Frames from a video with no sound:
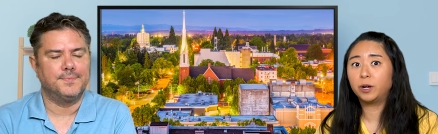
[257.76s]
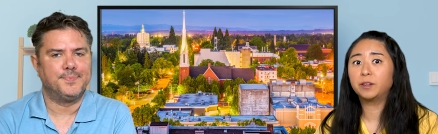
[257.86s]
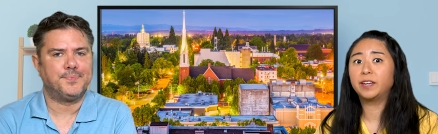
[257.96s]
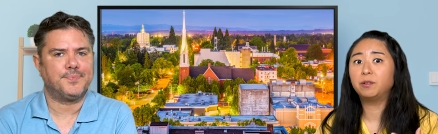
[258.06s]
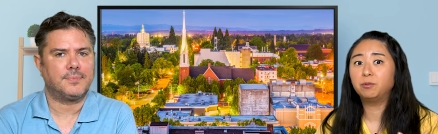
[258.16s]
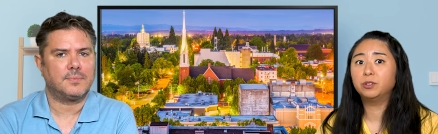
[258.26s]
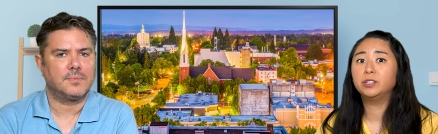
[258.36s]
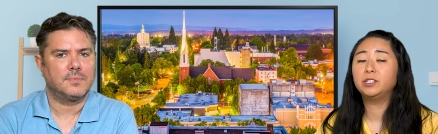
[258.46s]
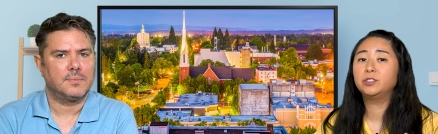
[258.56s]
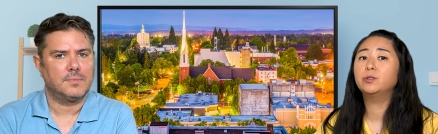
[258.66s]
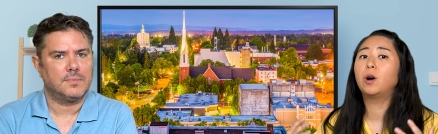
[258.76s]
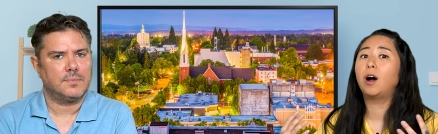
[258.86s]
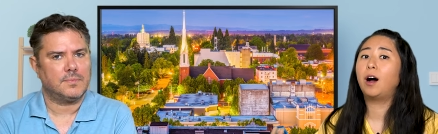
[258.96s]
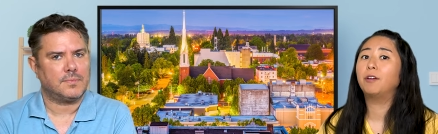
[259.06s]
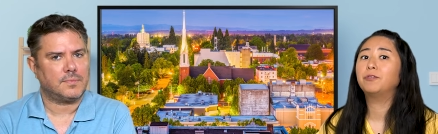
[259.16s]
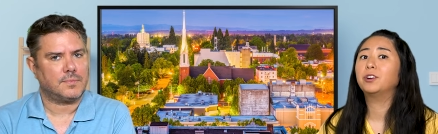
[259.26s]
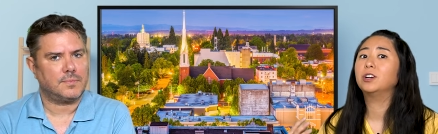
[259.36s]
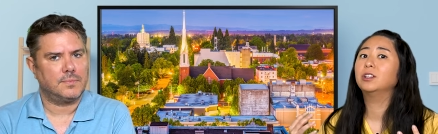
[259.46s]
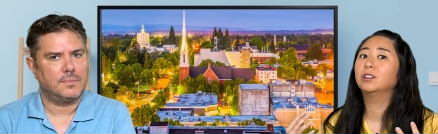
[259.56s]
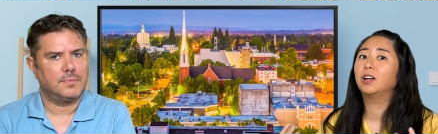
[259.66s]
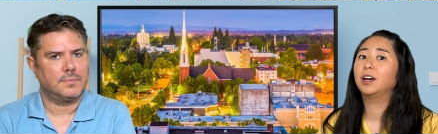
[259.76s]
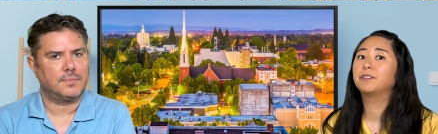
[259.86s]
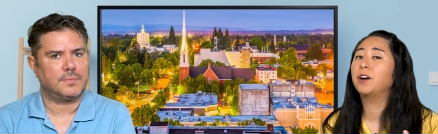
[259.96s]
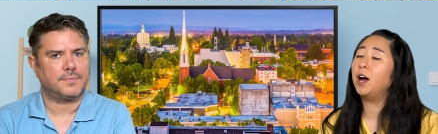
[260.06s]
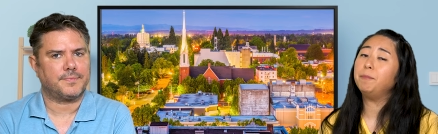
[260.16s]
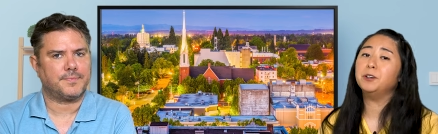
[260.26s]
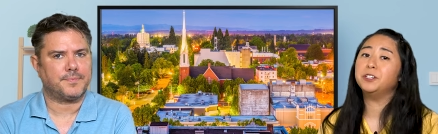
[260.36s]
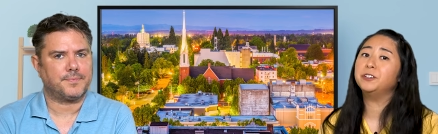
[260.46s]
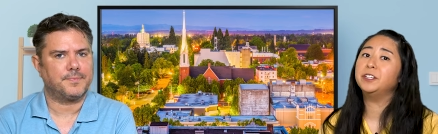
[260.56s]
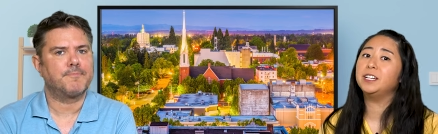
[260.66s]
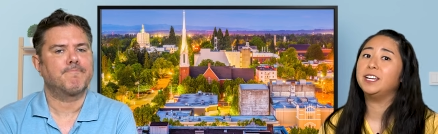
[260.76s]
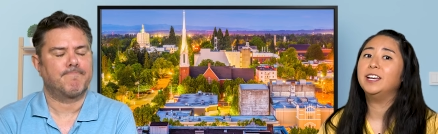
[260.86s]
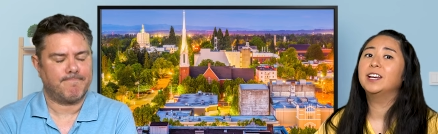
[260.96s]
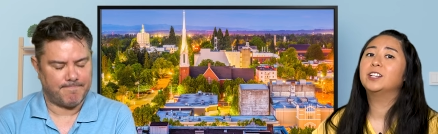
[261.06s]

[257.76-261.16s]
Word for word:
Speaker 1: where they really do offer a lot of opportunity